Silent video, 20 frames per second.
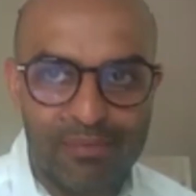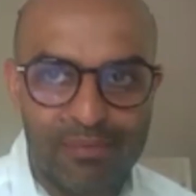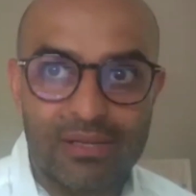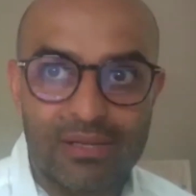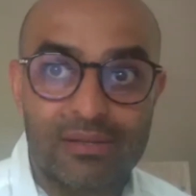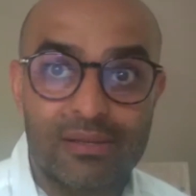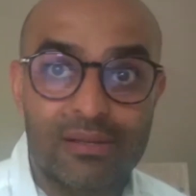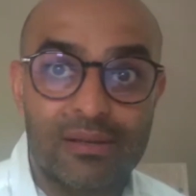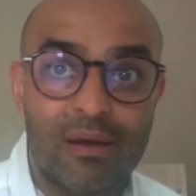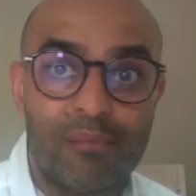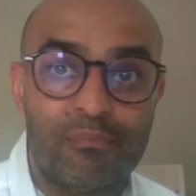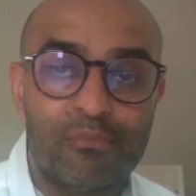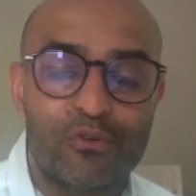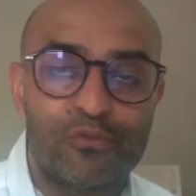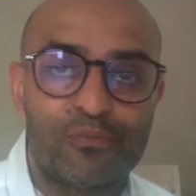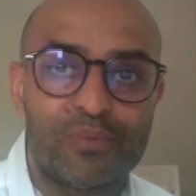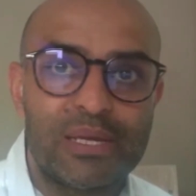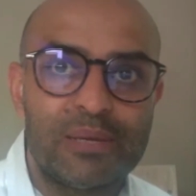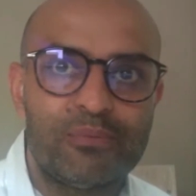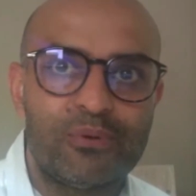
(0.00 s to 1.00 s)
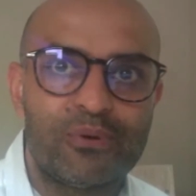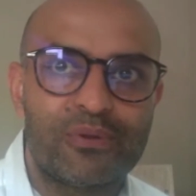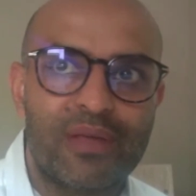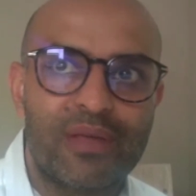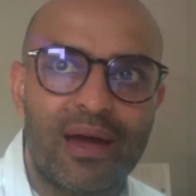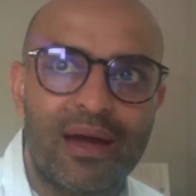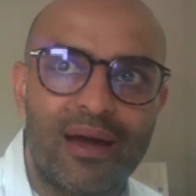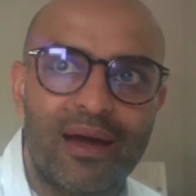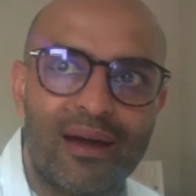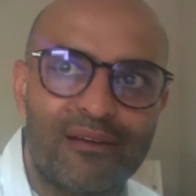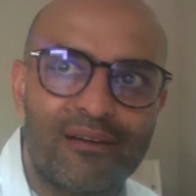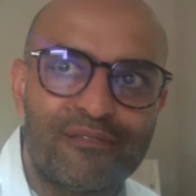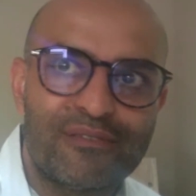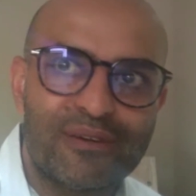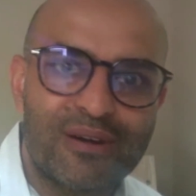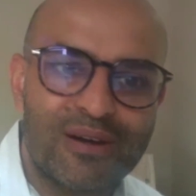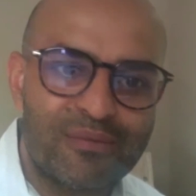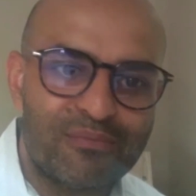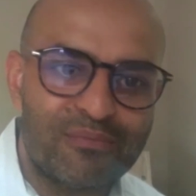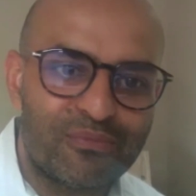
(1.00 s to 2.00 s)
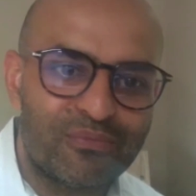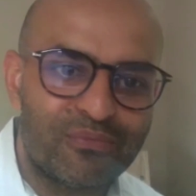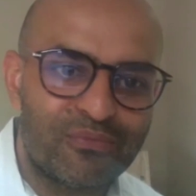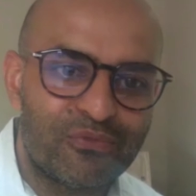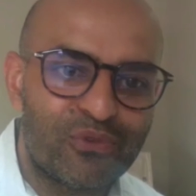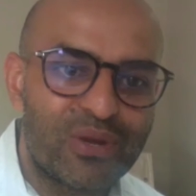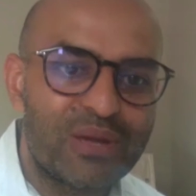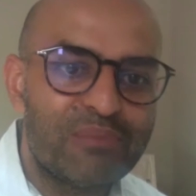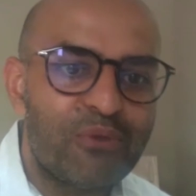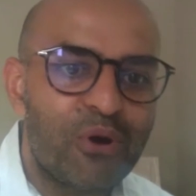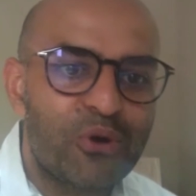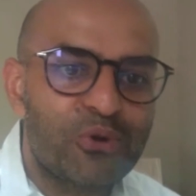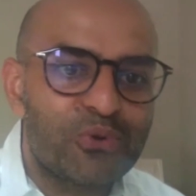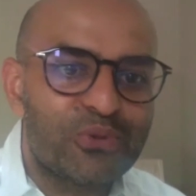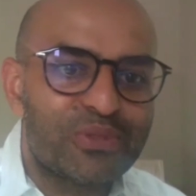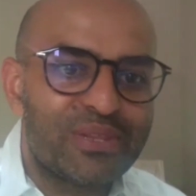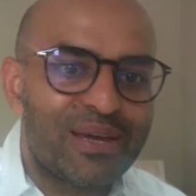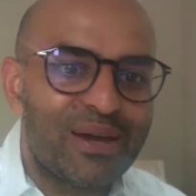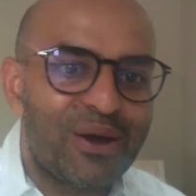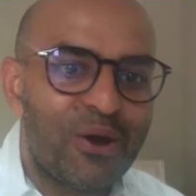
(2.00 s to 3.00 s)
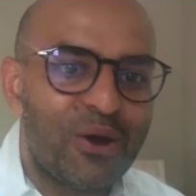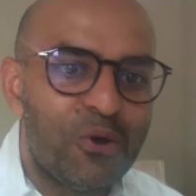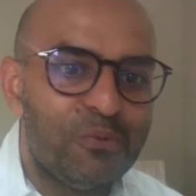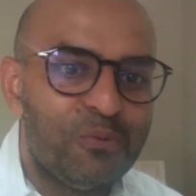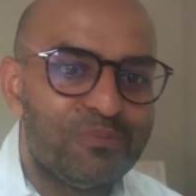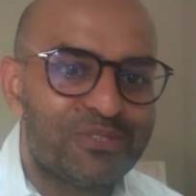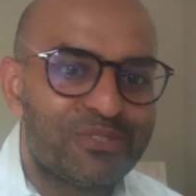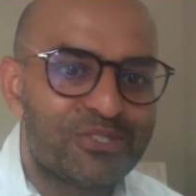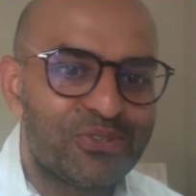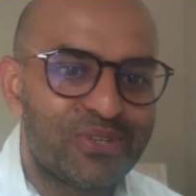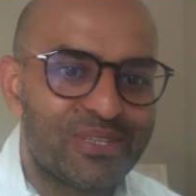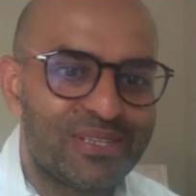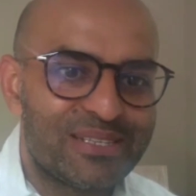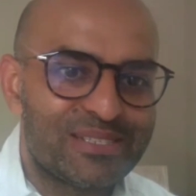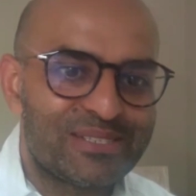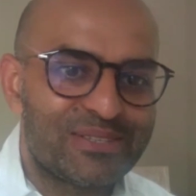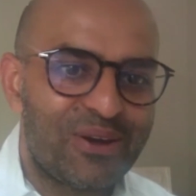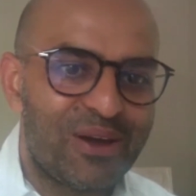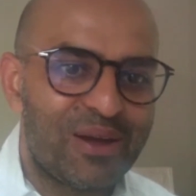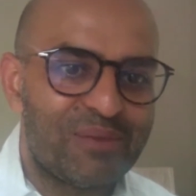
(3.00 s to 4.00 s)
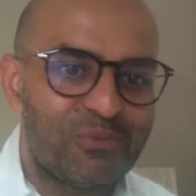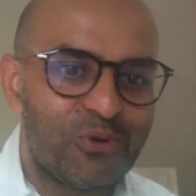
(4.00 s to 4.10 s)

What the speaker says: the number of people that have remodeled their homes during this time,